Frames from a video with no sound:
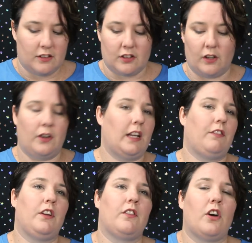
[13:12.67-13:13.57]
So
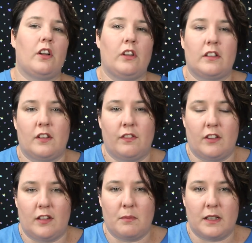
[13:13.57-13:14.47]
if you've got lots
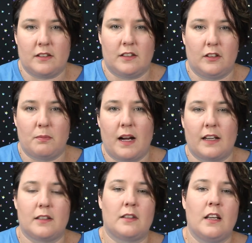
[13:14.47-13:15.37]
of similar stitch
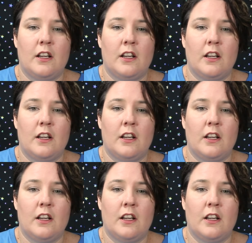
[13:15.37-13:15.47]
markers,